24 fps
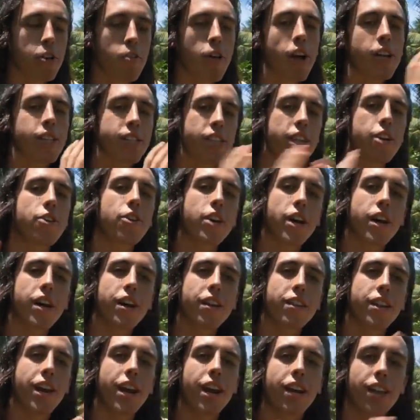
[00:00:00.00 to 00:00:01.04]

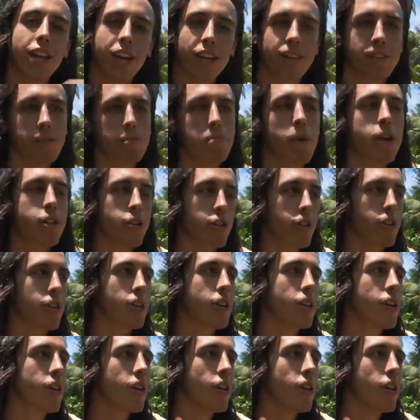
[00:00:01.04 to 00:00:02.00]
criteria that I like to measure.